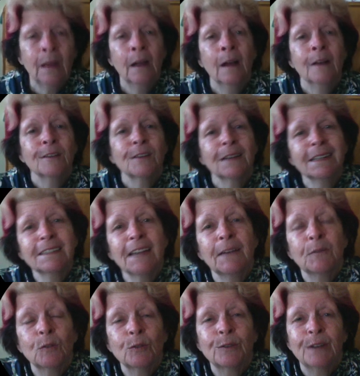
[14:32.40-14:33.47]
So let's have
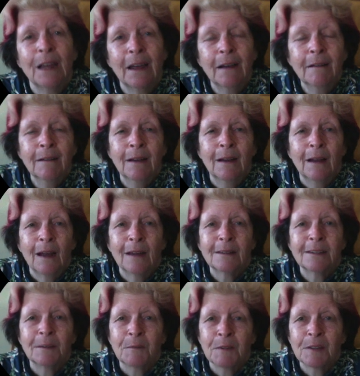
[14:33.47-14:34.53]
a look now at
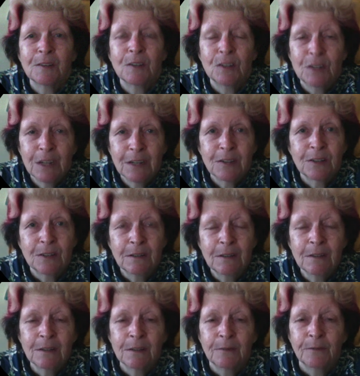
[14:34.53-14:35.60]
some of the
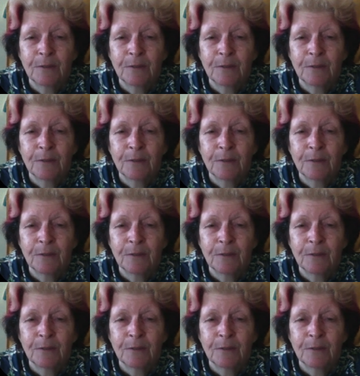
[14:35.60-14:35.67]
suggestions